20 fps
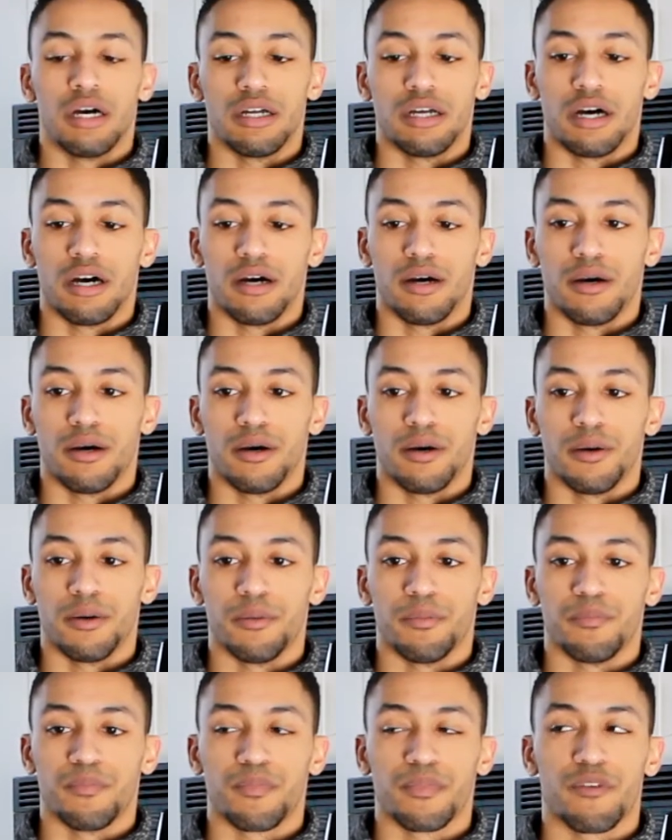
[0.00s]

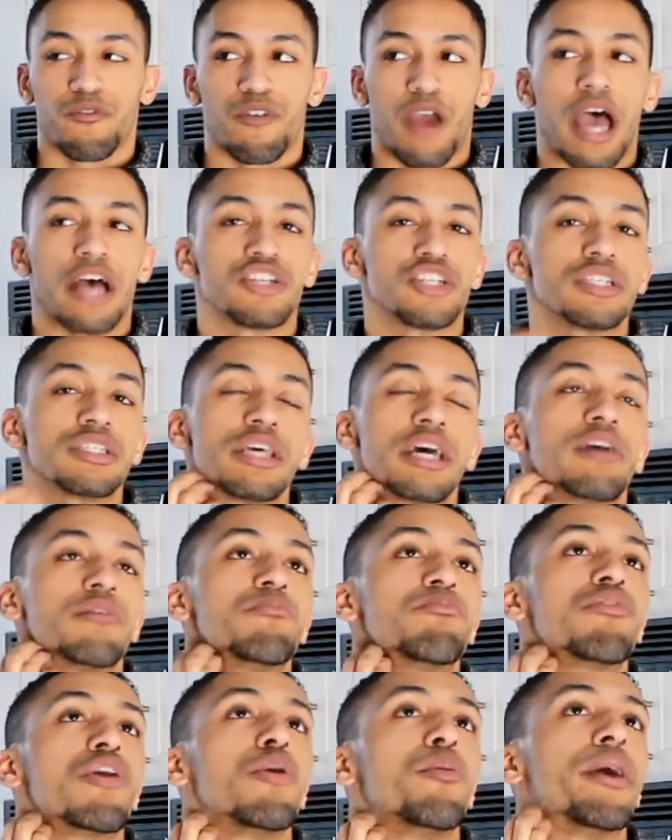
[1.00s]
I should say
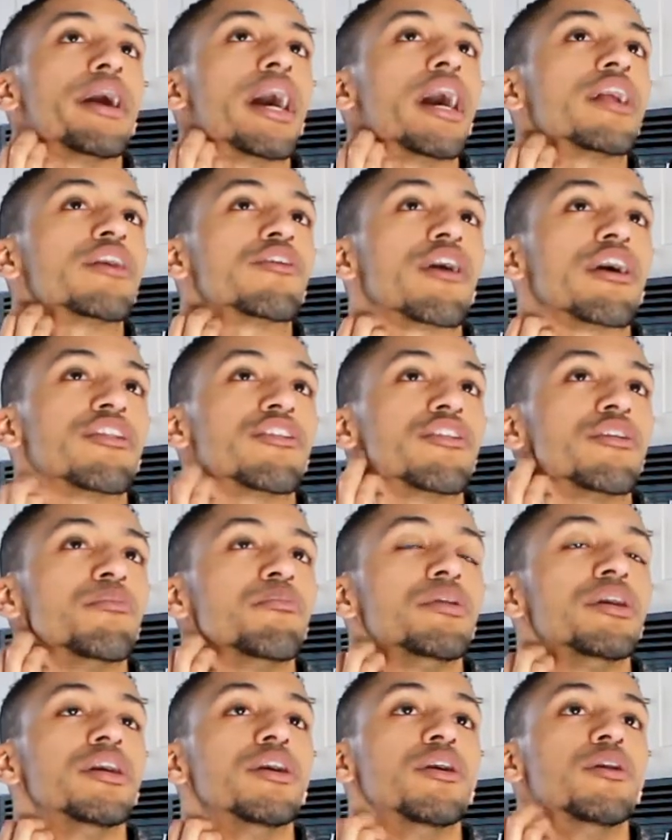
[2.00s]
probiotic rather than
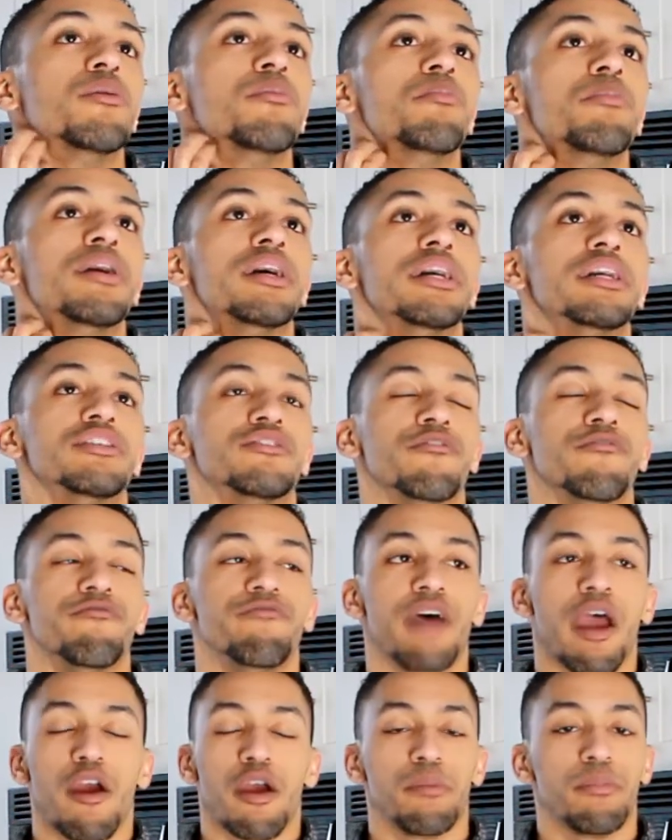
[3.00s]
pill, but it's
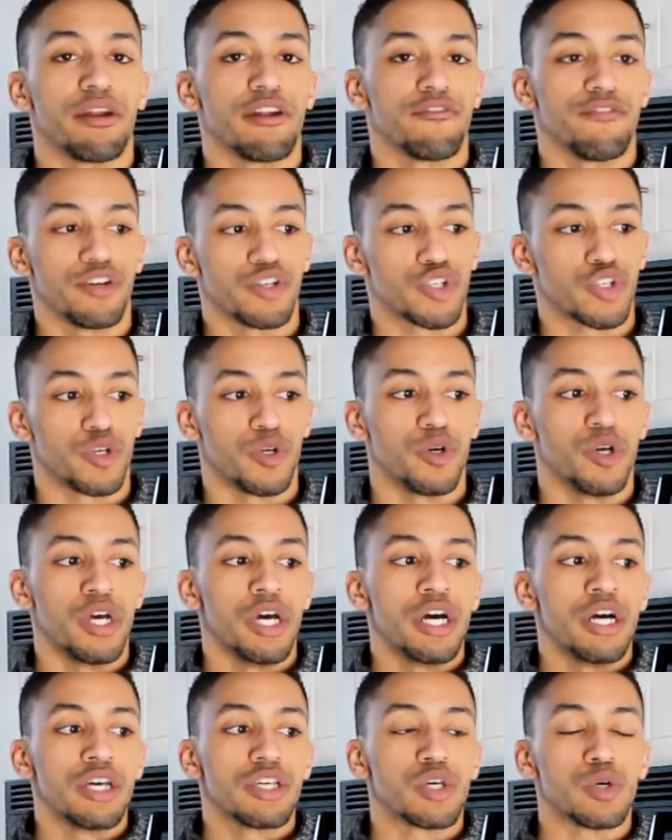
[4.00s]
very beneficial.
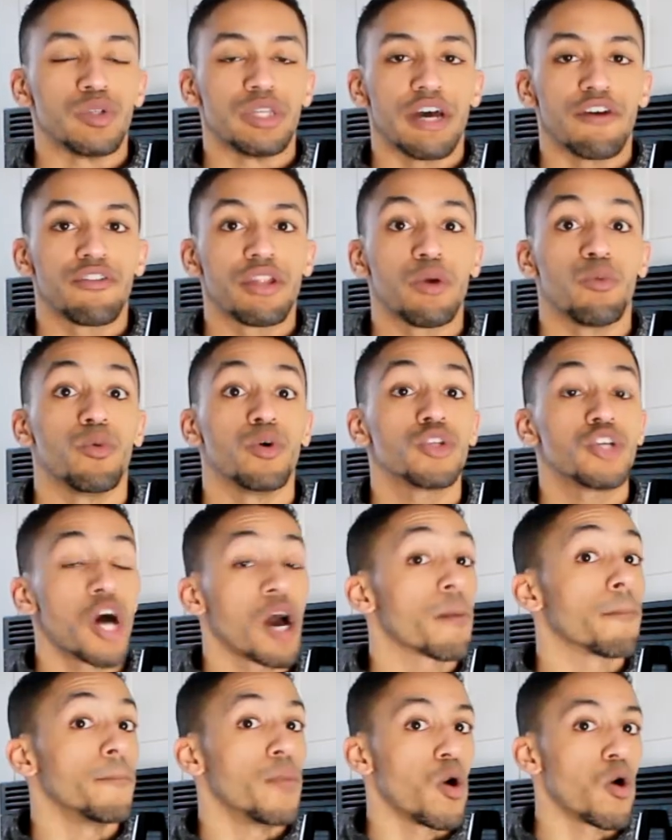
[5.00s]
So definitely, we'll
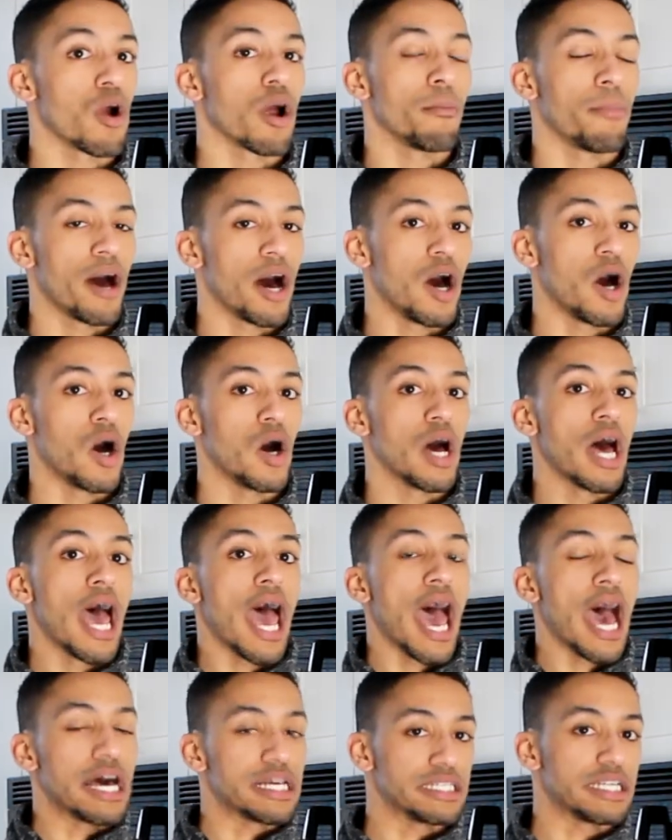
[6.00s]
talk more about
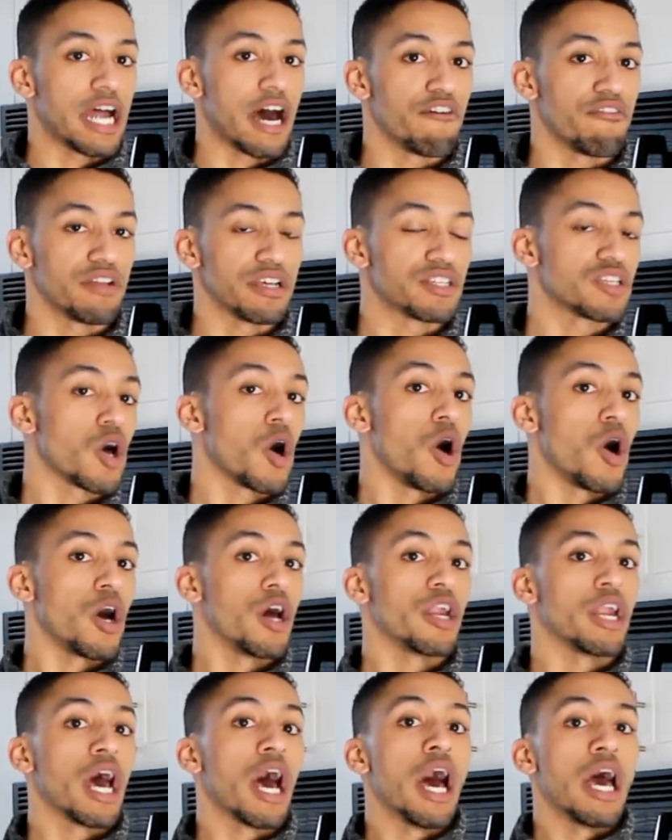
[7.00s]
Acidophilus
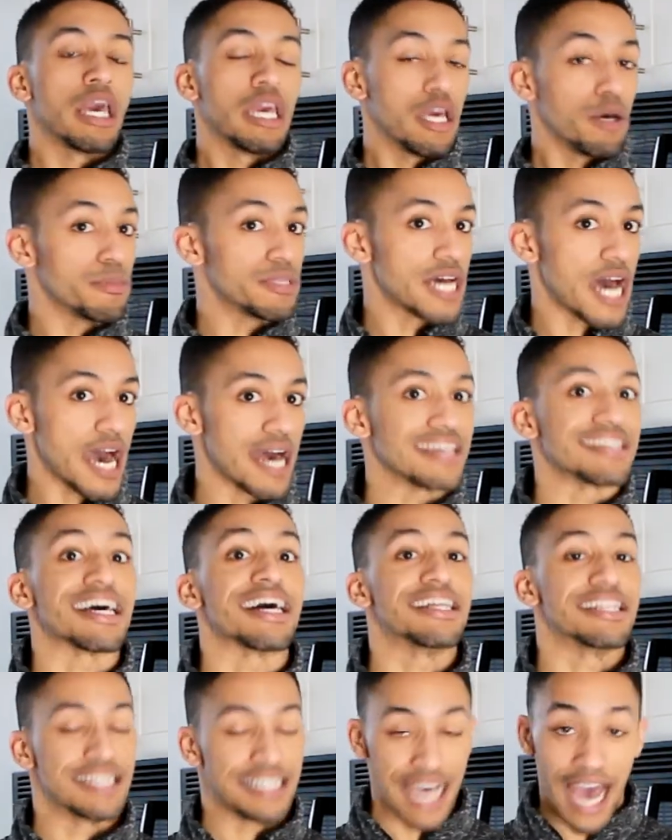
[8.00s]
on
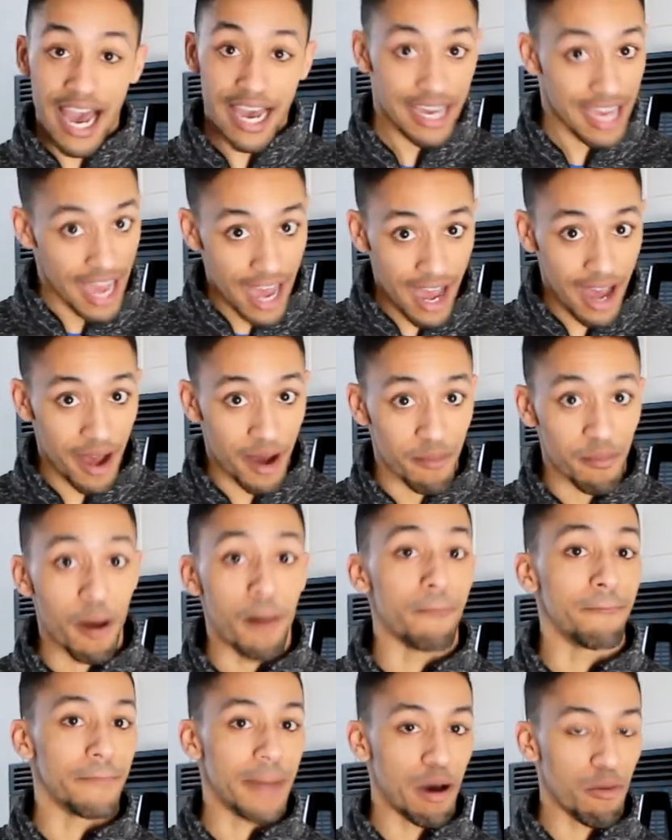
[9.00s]

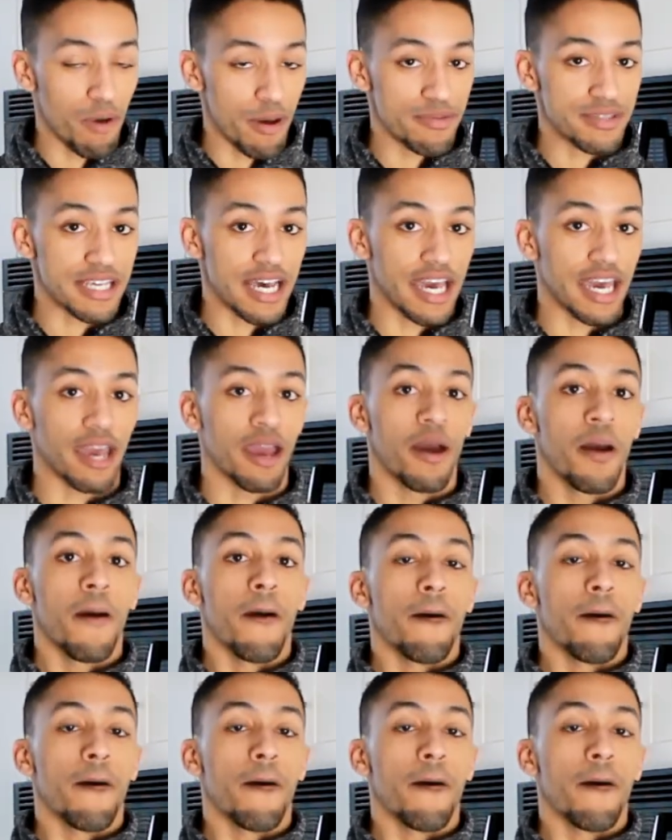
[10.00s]
Healmatize.com, my website.